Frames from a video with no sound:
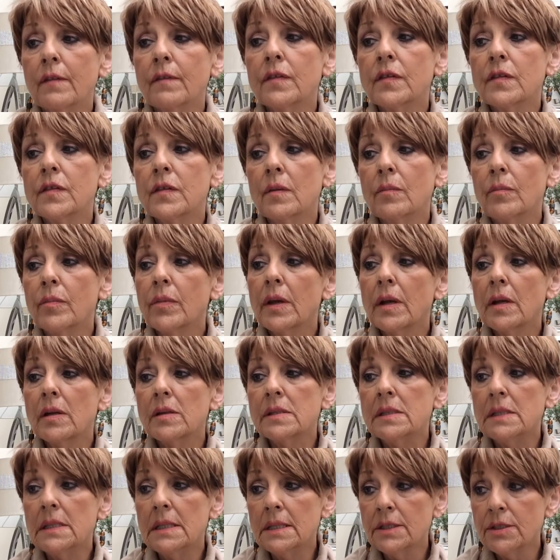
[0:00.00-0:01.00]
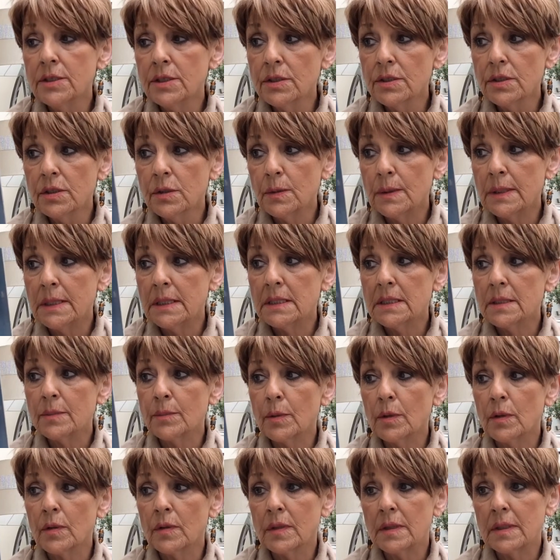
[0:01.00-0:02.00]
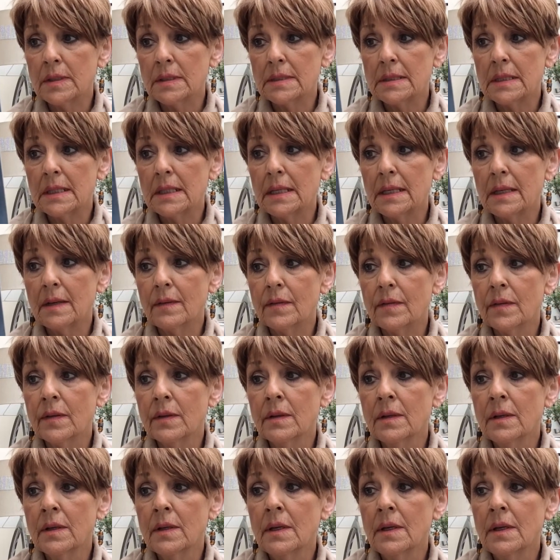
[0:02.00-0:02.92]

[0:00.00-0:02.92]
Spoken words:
for something delicious to eat among these leaves.